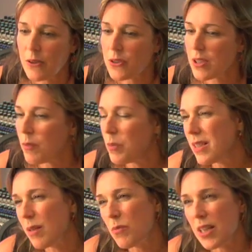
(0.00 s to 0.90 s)
there's going to be
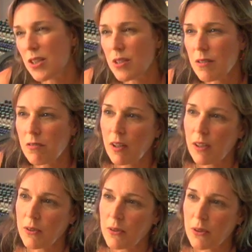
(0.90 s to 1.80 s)
temptation to
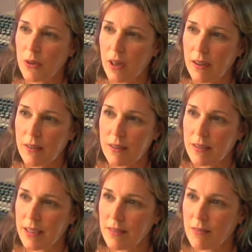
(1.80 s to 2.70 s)
follow the crowd
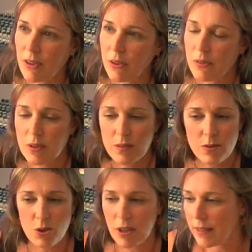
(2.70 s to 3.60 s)
and get involved in
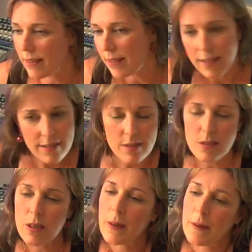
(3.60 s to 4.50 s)
trying things.